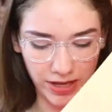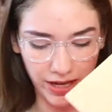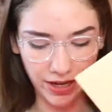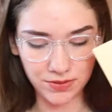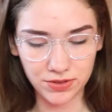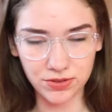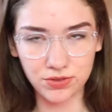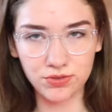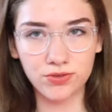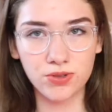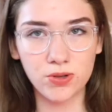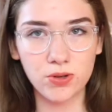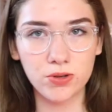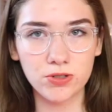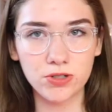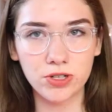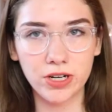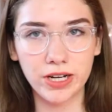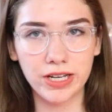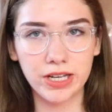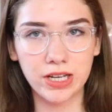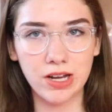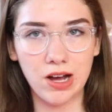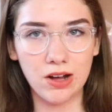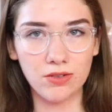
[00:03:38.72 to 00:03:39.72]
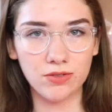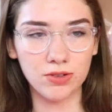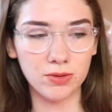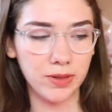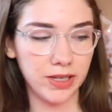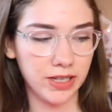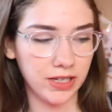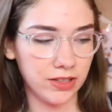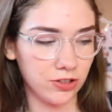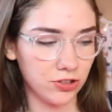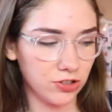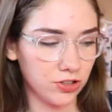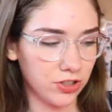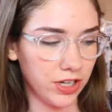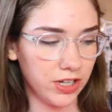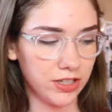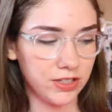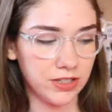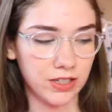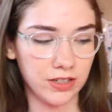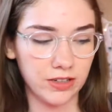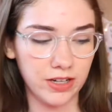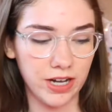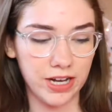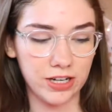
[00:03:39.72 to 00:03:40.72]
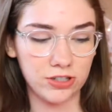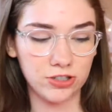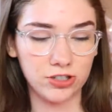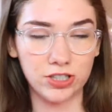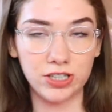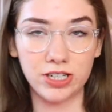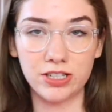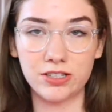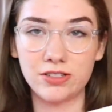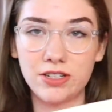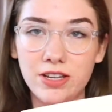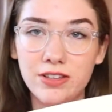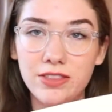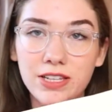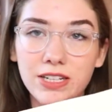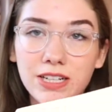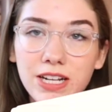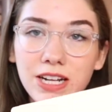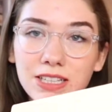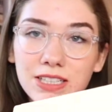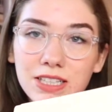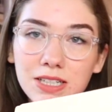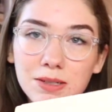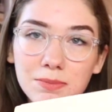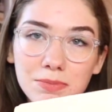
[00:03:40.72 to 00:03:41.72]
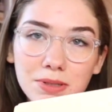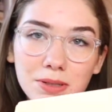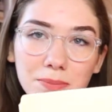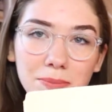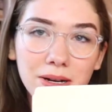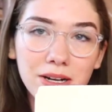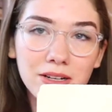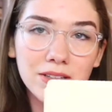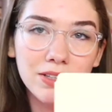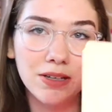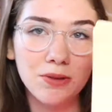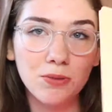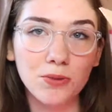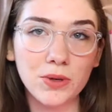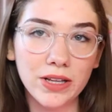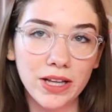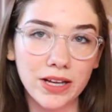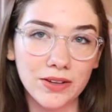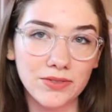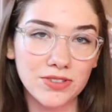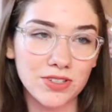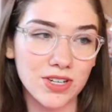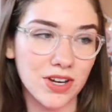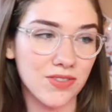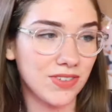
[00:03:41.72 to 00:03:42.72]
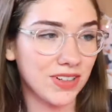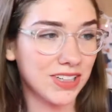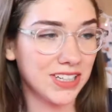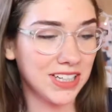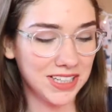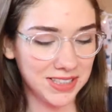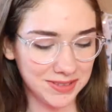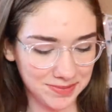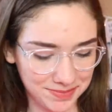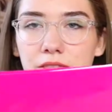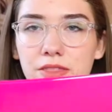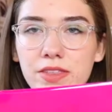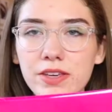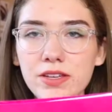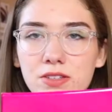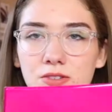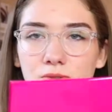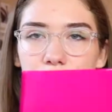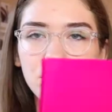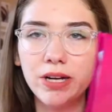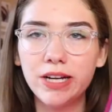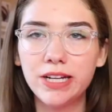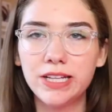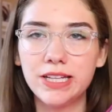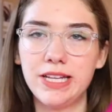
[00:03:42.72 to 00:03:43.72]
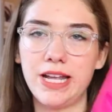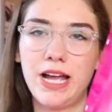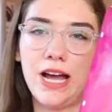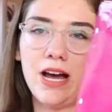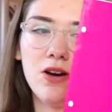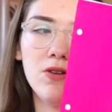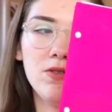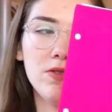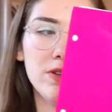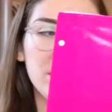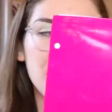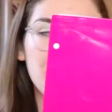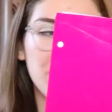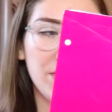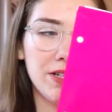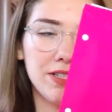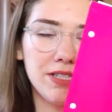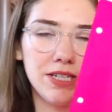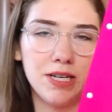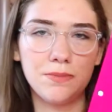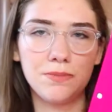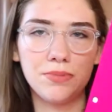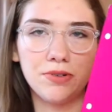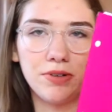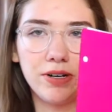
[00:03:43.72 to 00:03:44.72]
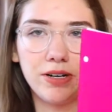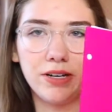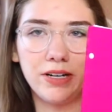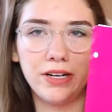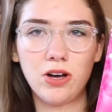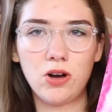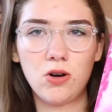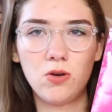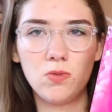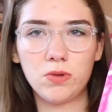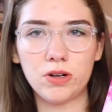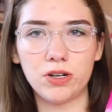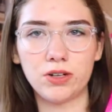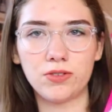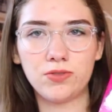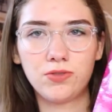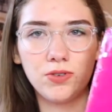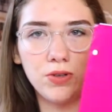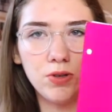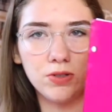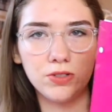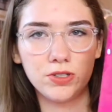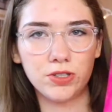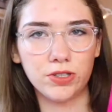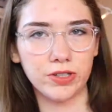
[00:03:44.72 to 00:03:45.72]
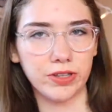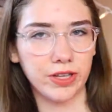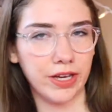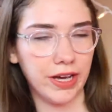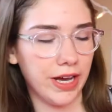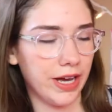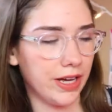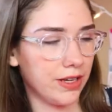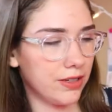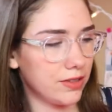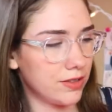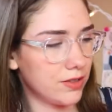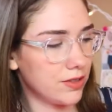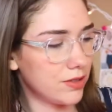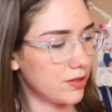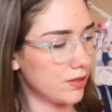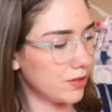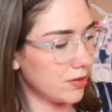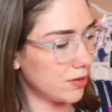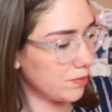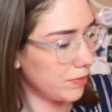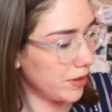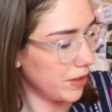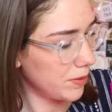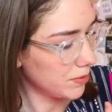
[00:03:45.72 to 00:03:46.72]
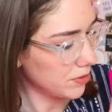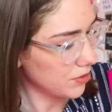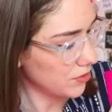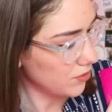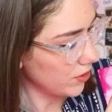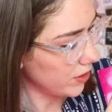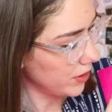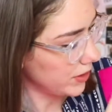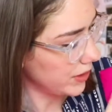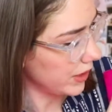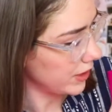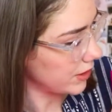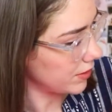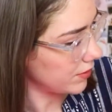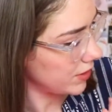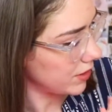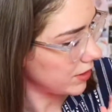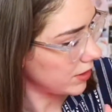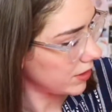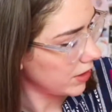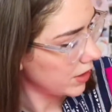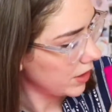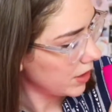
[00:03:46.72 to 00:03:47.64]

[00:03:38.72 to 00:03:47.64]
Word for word: I have a folder I got from my English class that actually has nothing in it, but apparently it will have stuff in it. This right now is my temporary homework folder that has papers falling out of it.